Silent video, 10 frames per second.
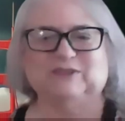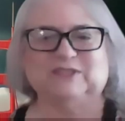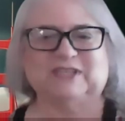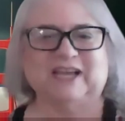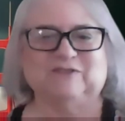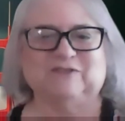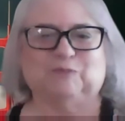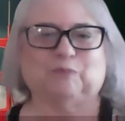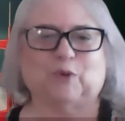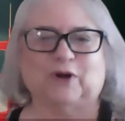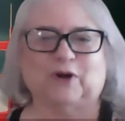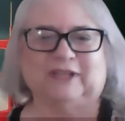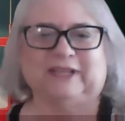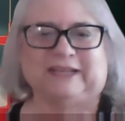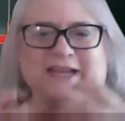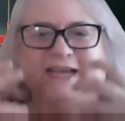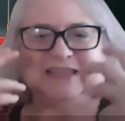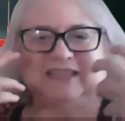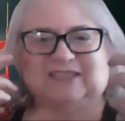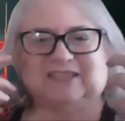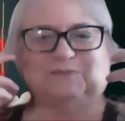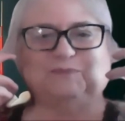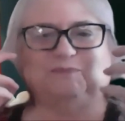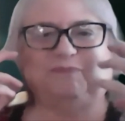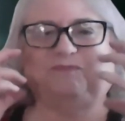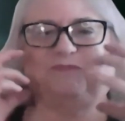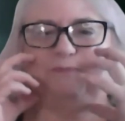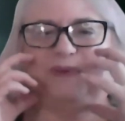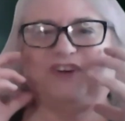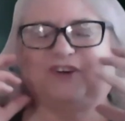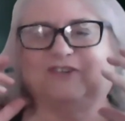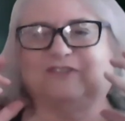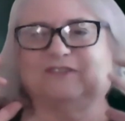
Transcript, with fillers: not kind have of portly and had this beard.